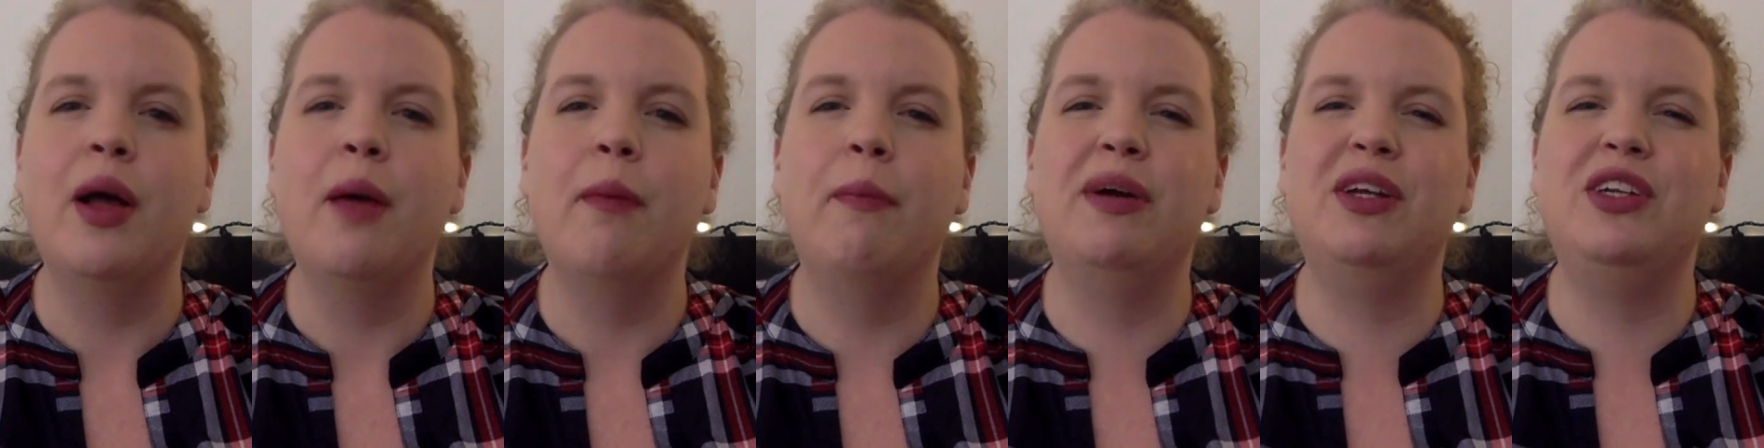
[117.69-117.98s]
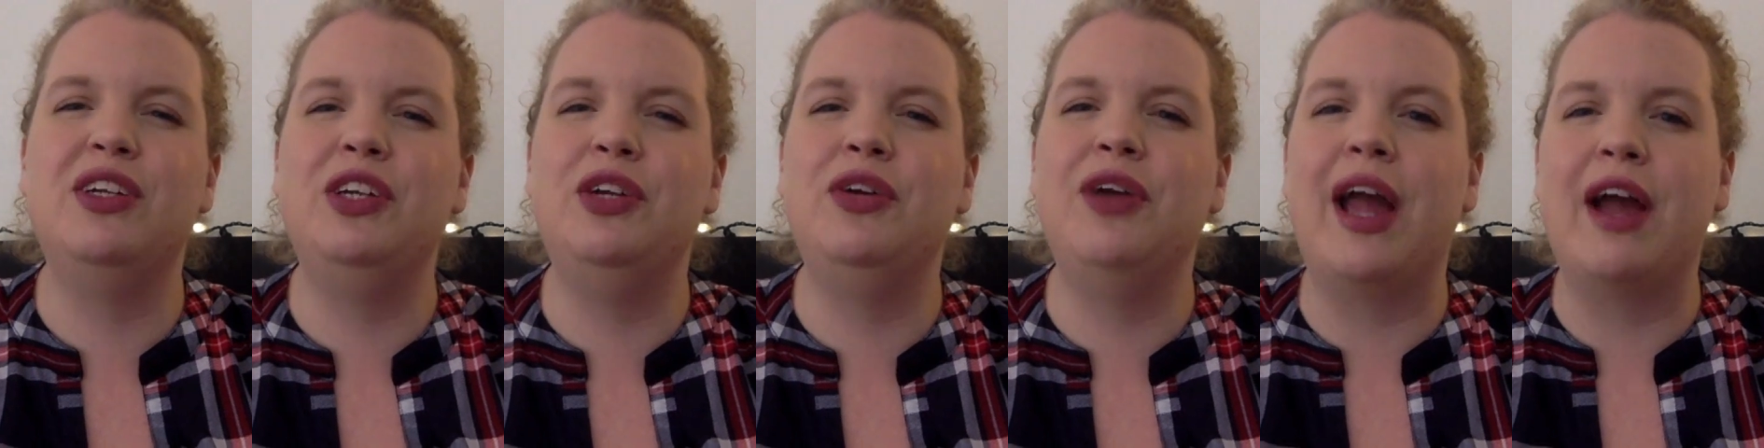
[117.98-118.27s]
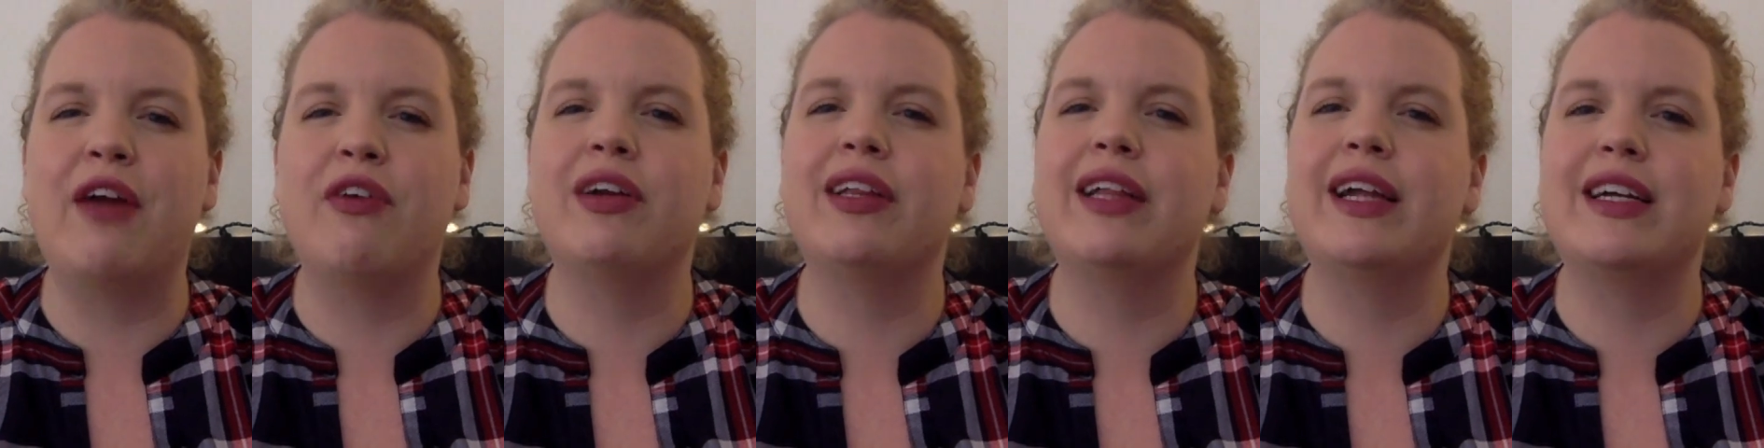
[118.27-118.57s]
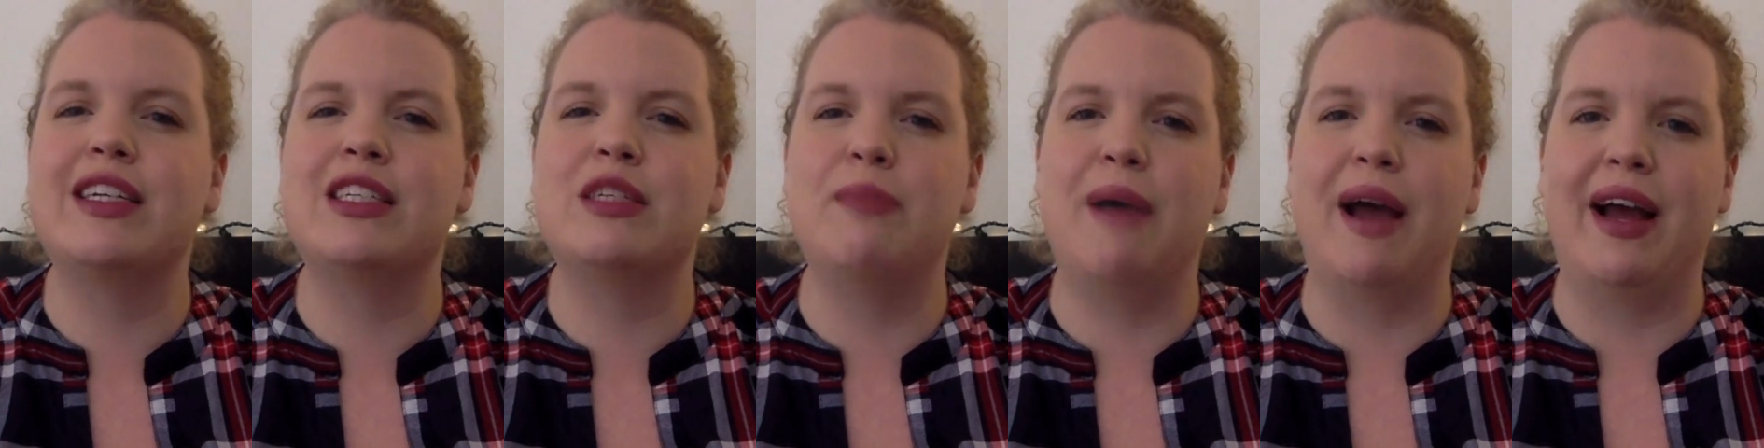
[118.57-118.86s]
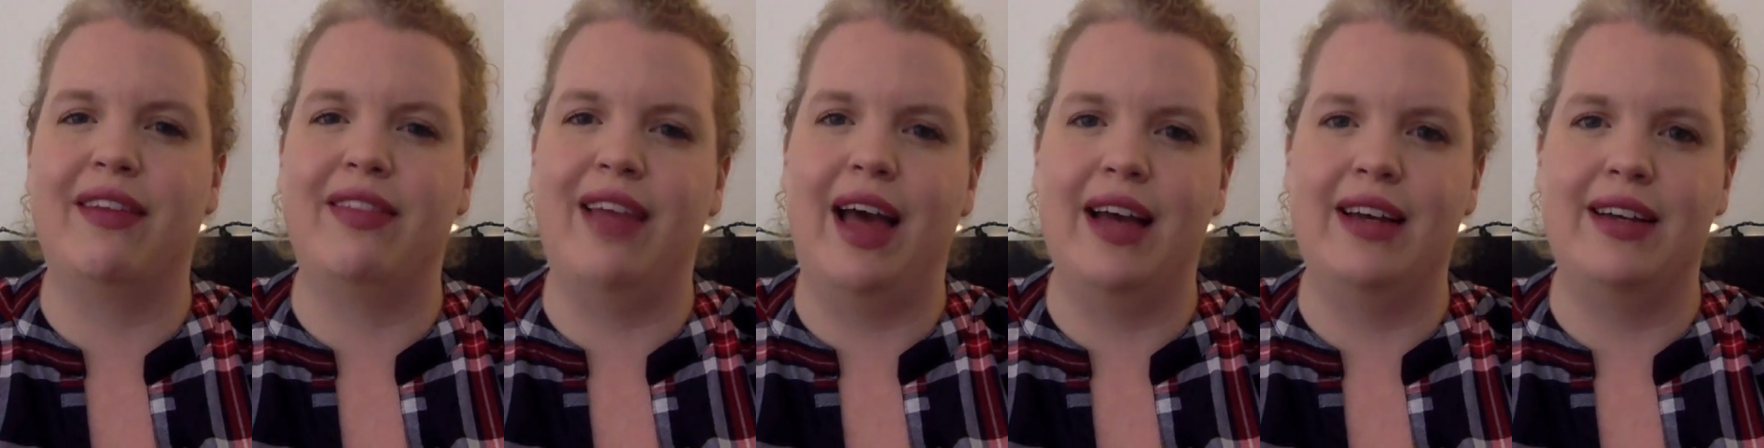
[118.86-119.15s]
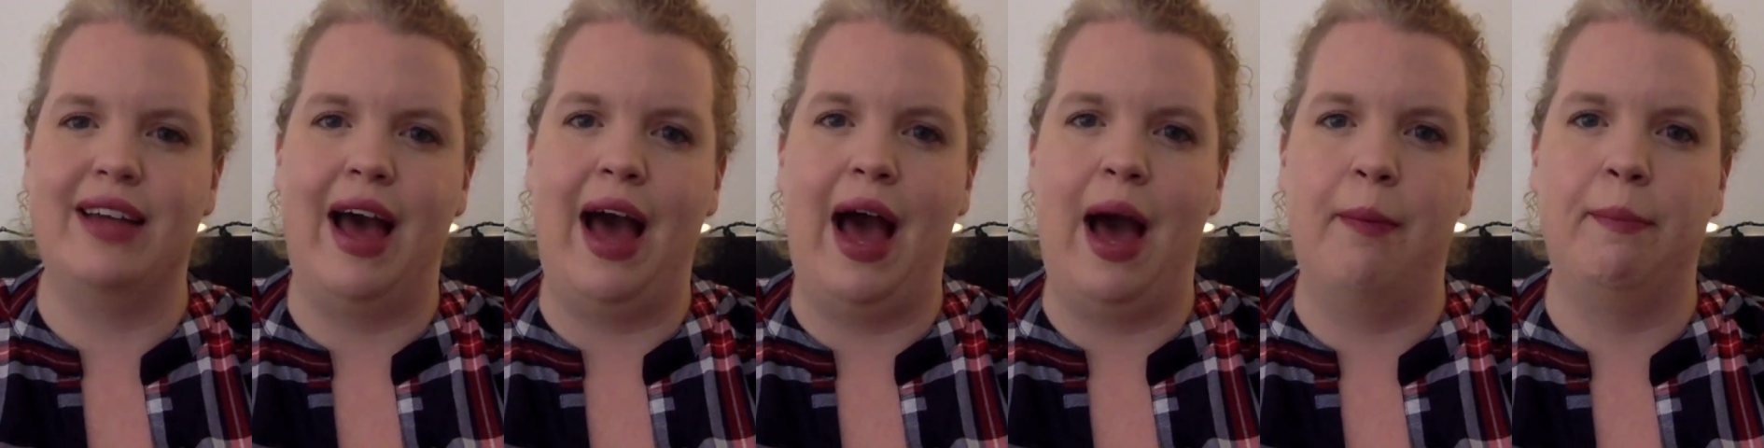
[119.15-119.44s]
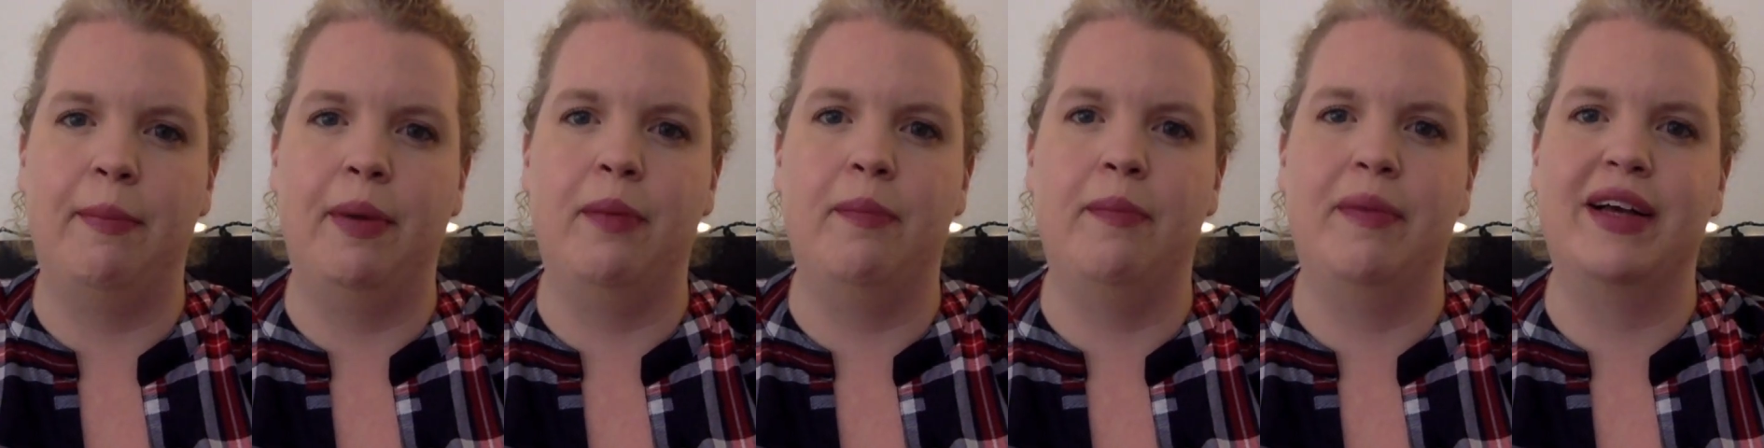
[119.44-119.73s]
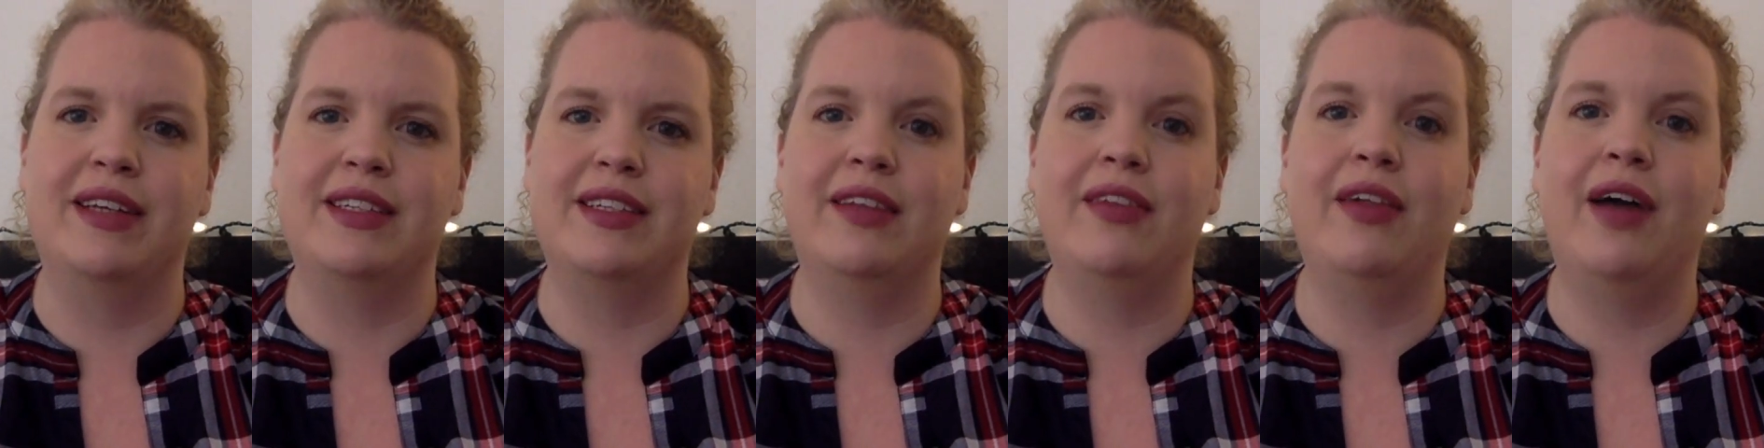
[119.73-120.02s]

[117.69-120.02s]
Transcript: but you can't really expect that to happen because a